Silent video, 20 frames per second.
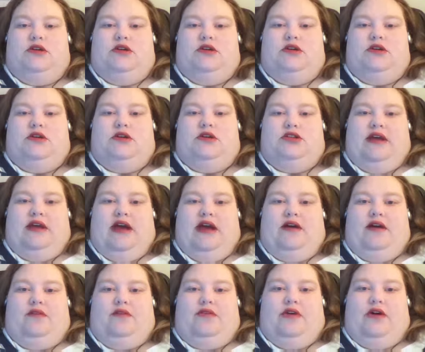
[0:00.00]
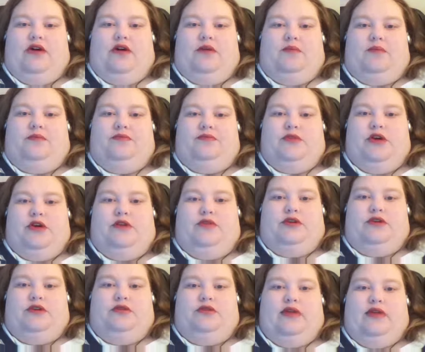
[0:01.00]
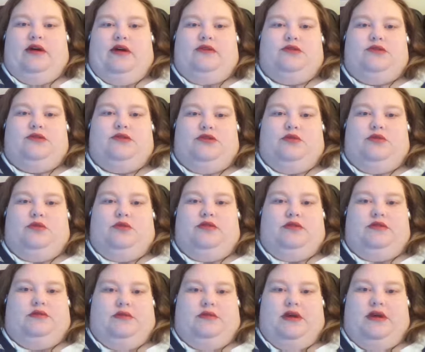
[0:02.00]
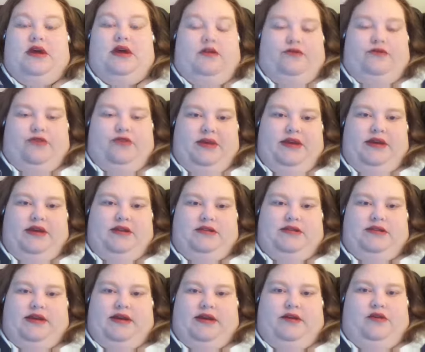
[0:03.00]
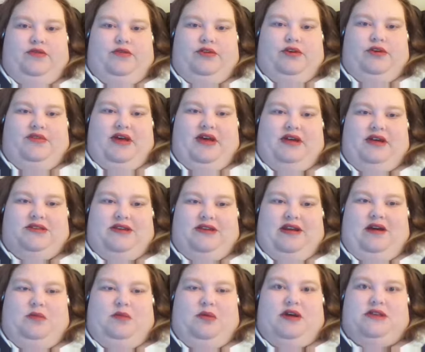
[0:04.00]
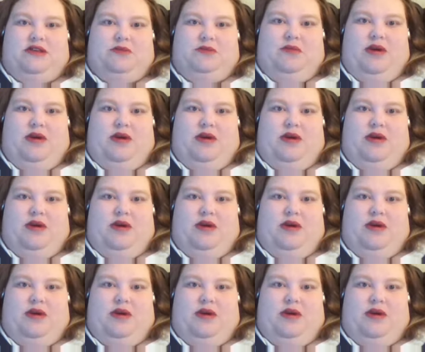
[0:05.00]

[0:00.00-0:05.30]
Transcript: try not to have um, over 2,000 or whatever. For me, it's like over 2,000 now because of my